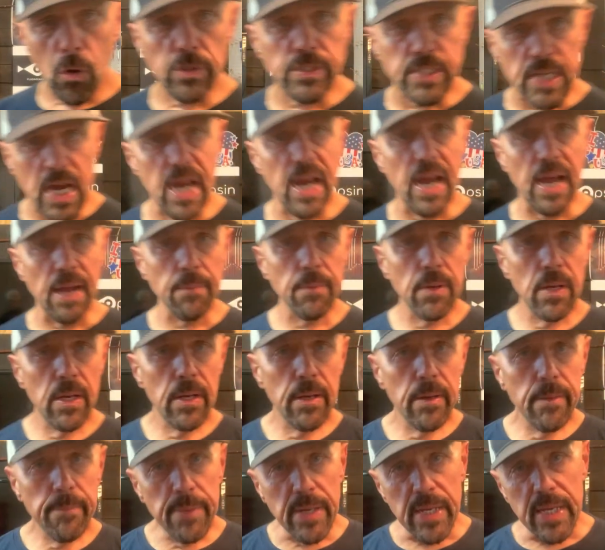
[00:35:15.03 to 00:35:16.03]
time
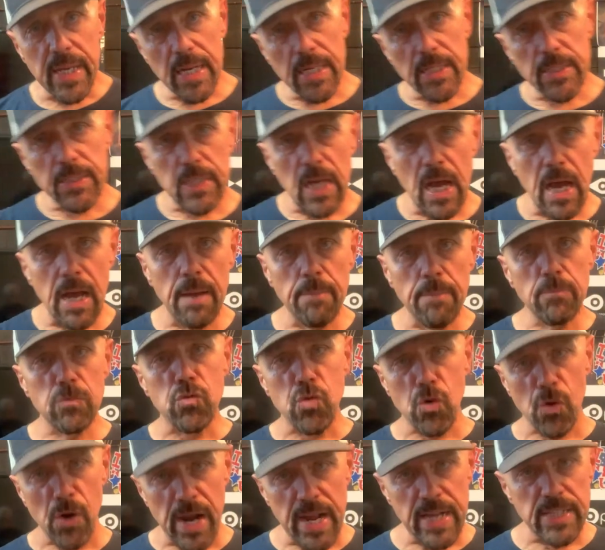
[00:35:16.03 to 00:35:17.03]
because I'm
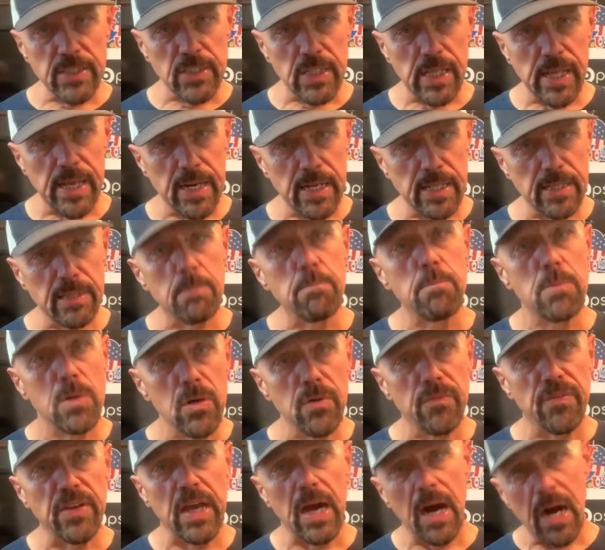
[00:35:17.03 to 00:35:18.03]
translating the
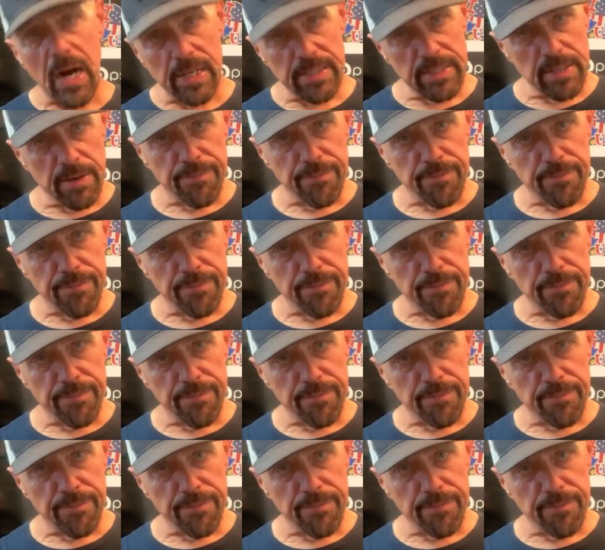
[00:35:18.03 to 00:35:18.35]
movie on the